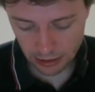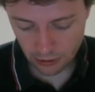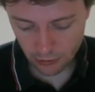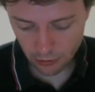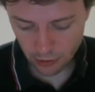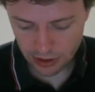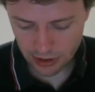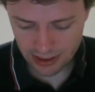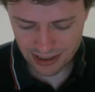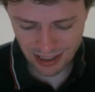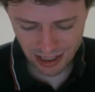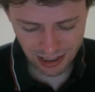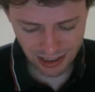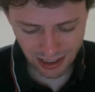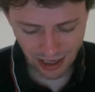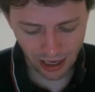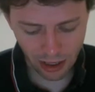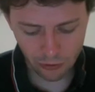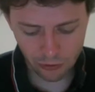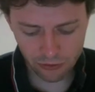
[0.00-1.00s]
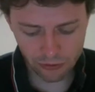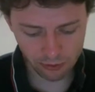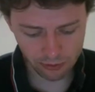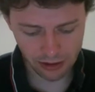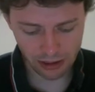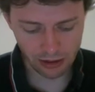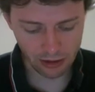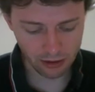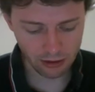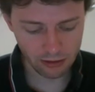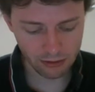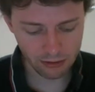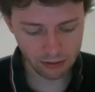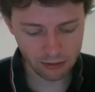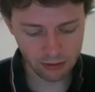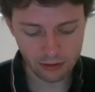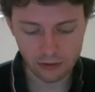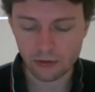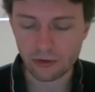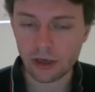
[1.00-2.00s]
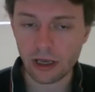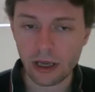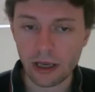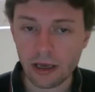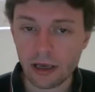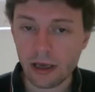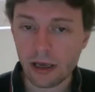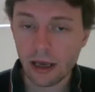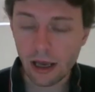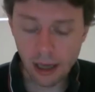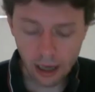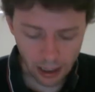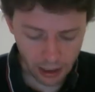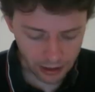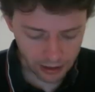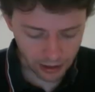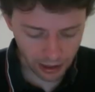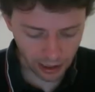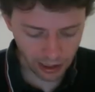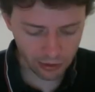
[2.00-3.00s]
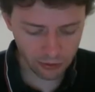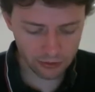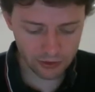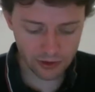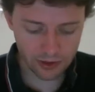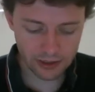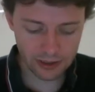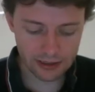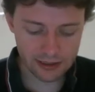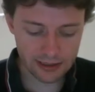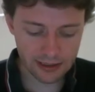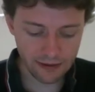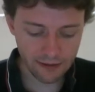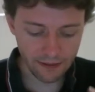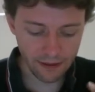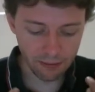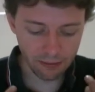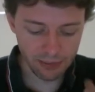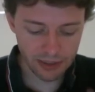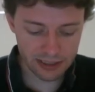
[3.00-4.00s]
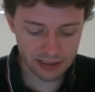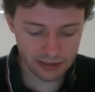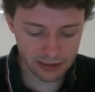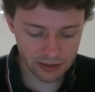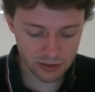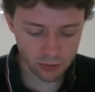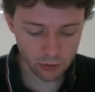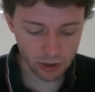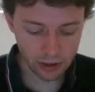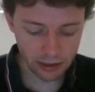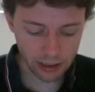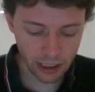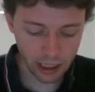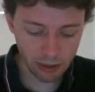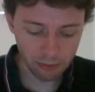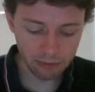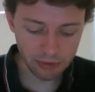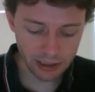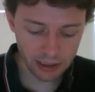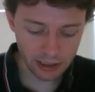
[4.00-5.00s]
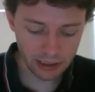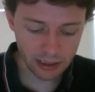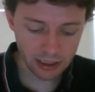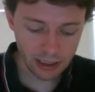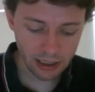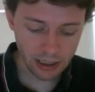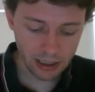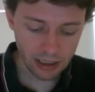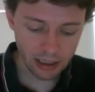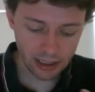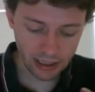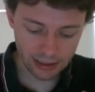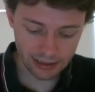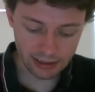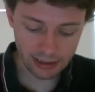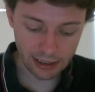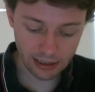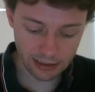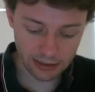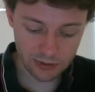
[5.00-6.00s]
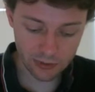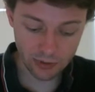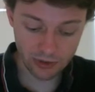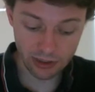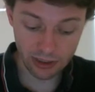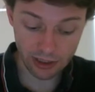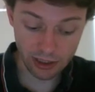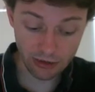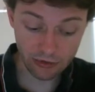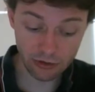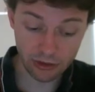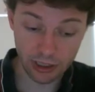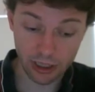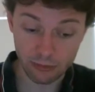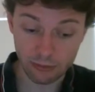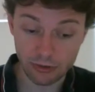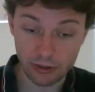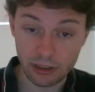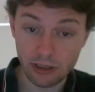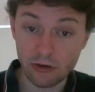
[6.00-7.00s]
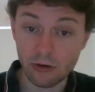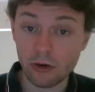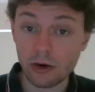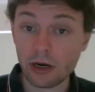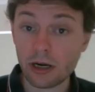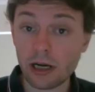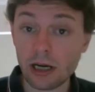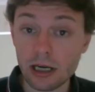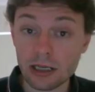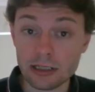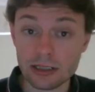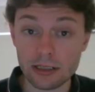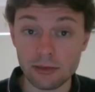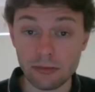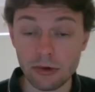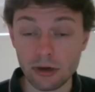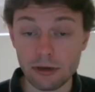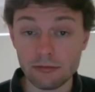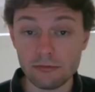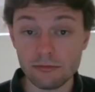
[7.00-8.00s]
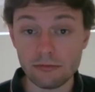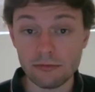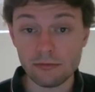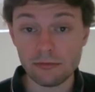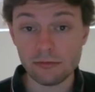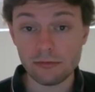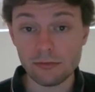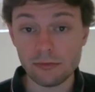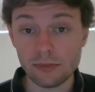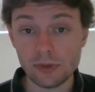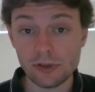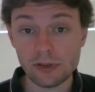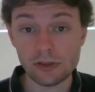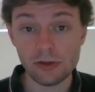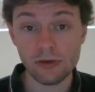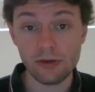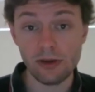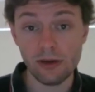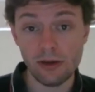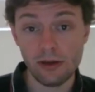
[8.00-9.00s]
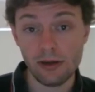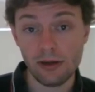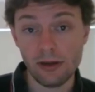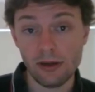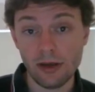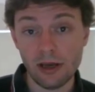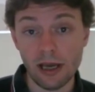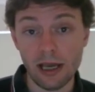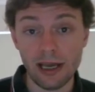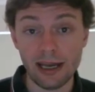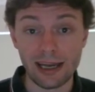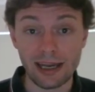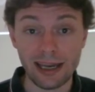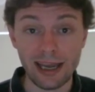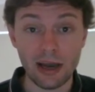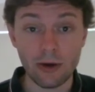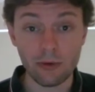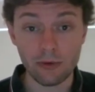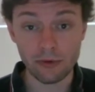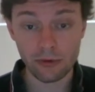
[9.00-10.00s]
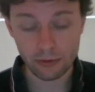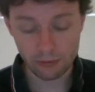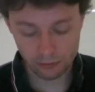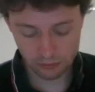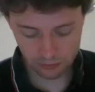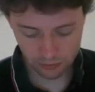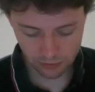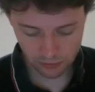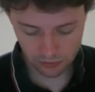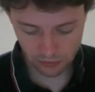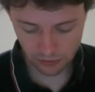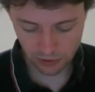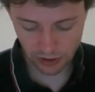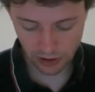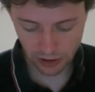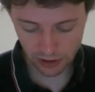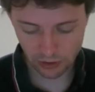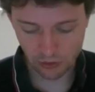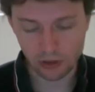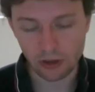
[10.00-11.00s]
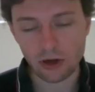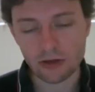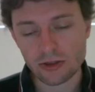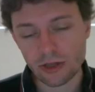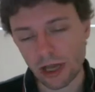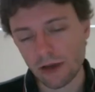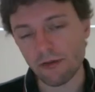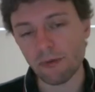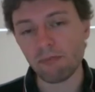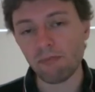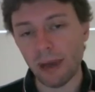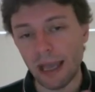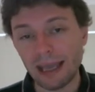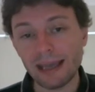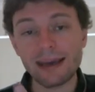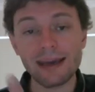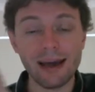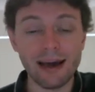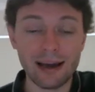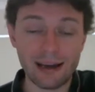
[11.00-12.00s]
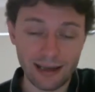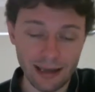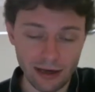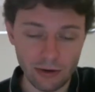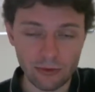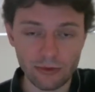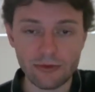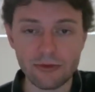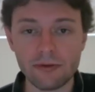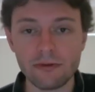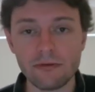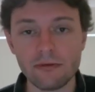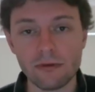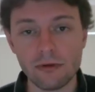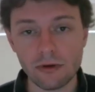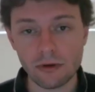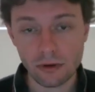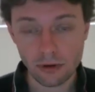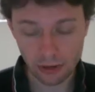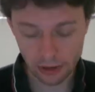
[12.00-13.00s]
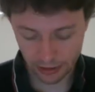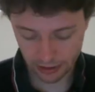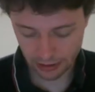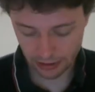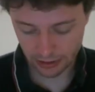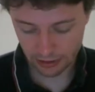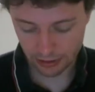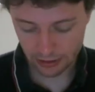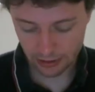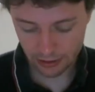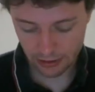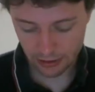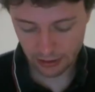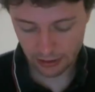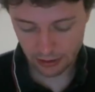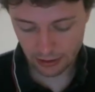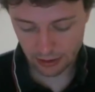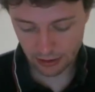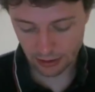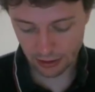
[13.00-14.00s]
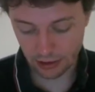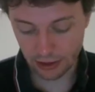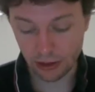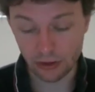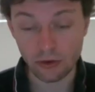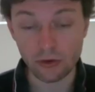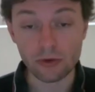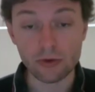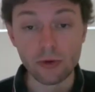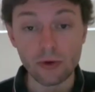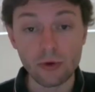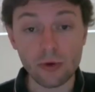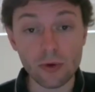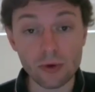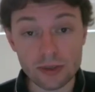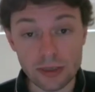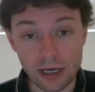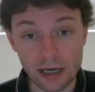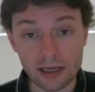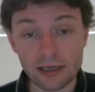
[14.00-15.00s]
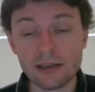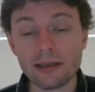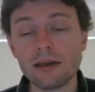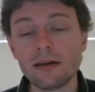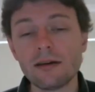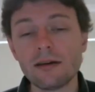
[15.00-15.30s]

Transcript: What does account mean? Okay, account is the business one company conducts with another company or a customer. So, an account. Okay, you can also have a bank account, like a ginko no koza,